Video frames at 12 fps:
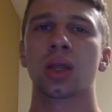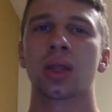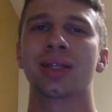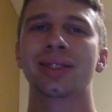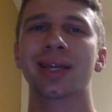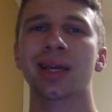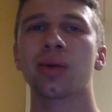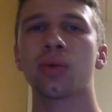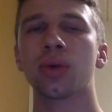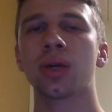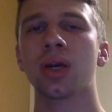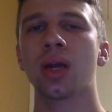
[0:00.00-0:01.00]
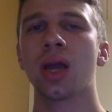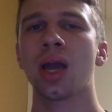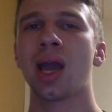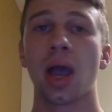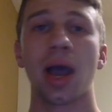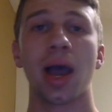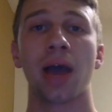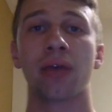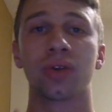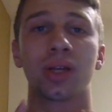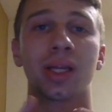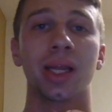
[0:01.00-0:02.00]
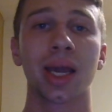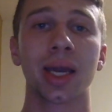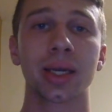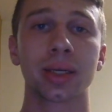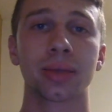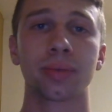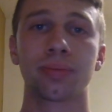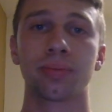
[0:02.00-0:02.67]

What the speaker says: The second one, I really liked.